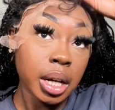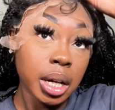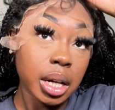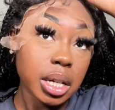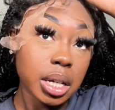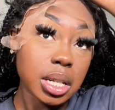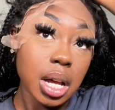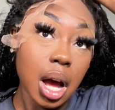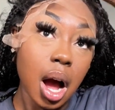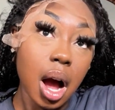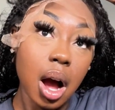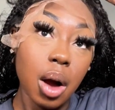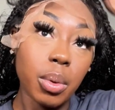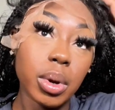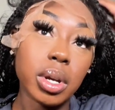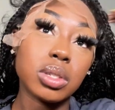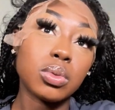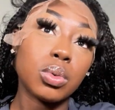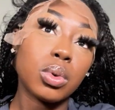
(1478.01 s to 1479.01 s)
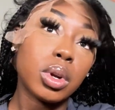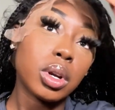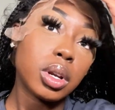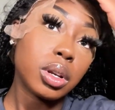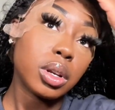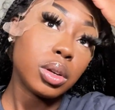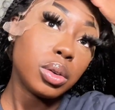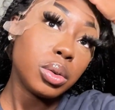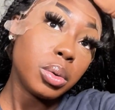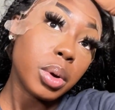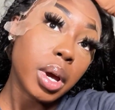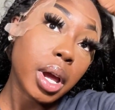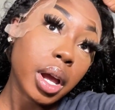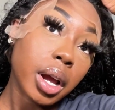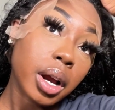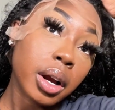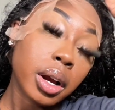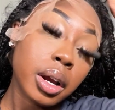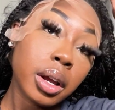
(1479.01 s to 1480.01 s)
because I always wanted to do
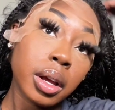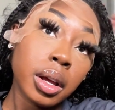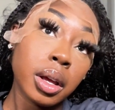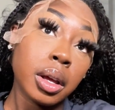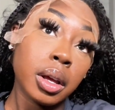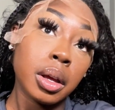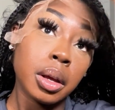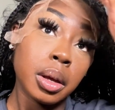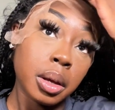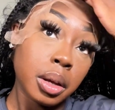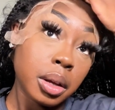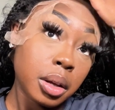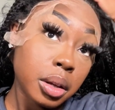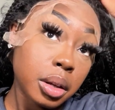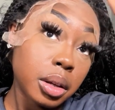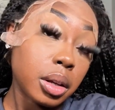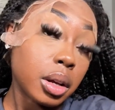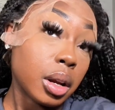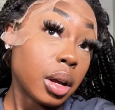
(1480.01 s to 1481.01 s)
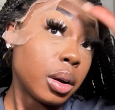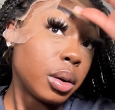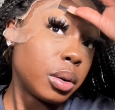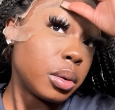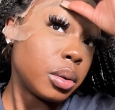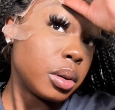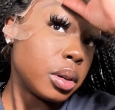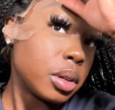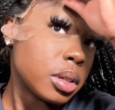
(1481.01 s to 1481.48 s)
hair, you know.